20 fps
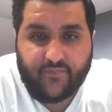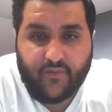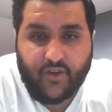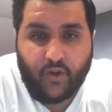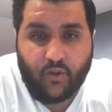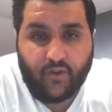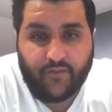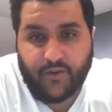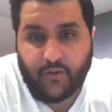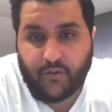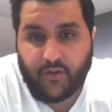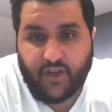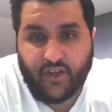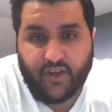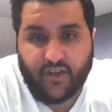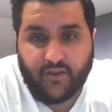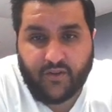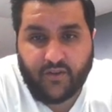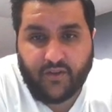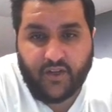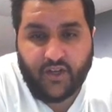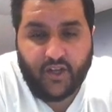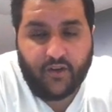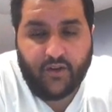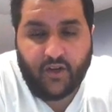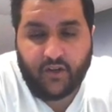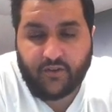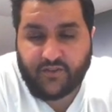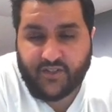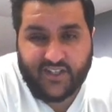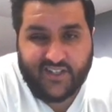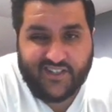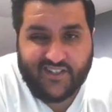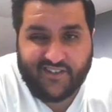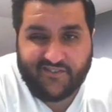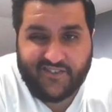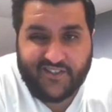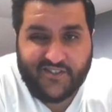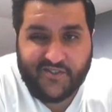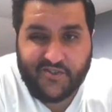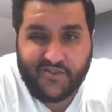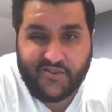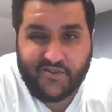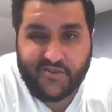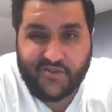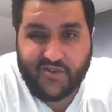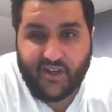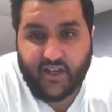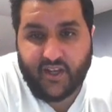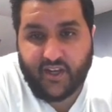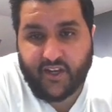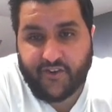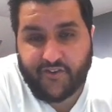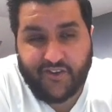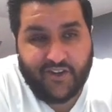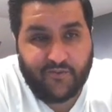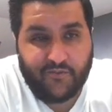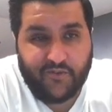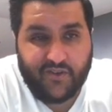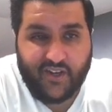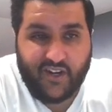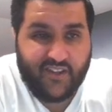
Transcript: or if you want to go, alternatively to like Greenwood.